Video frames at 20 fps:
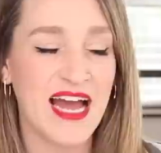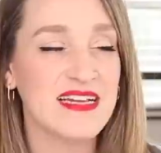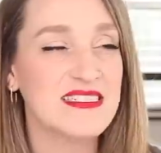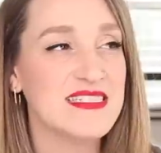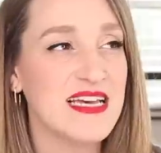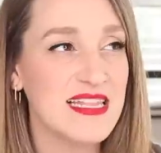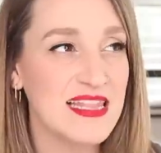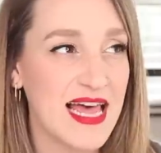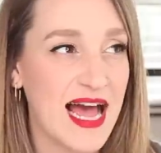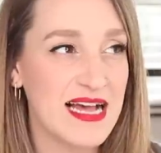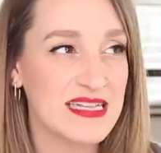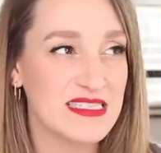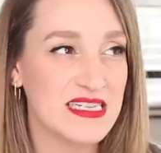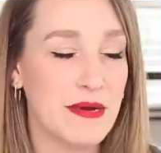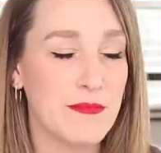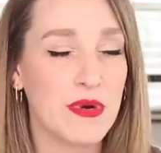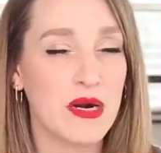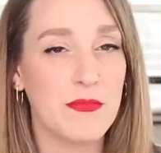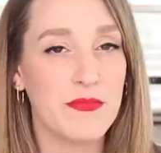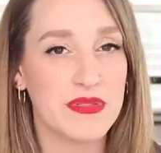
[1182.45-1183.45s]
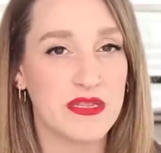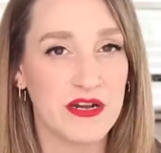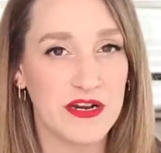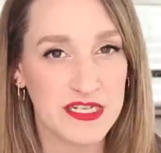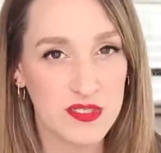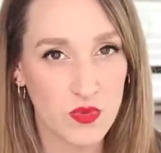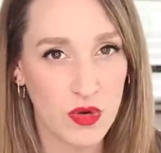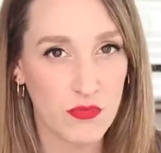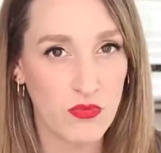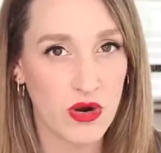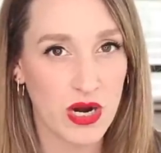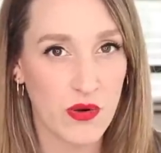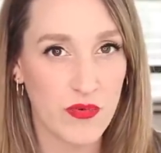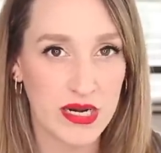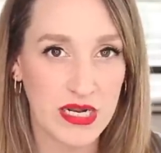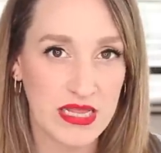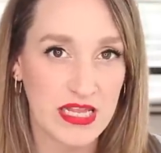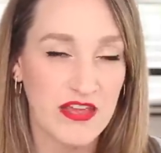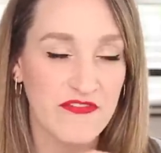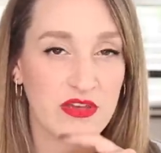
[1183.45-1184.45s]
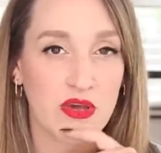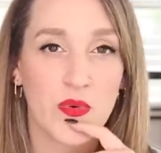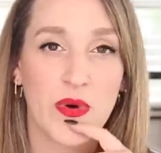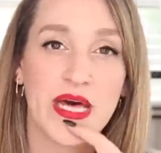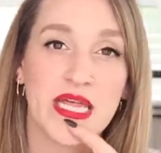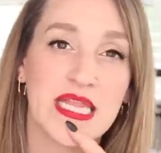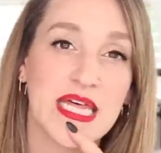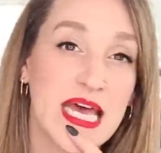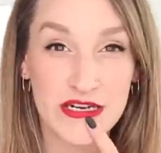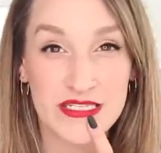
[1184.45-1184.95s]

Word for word: I said last number, but there is one more I want to leave you with.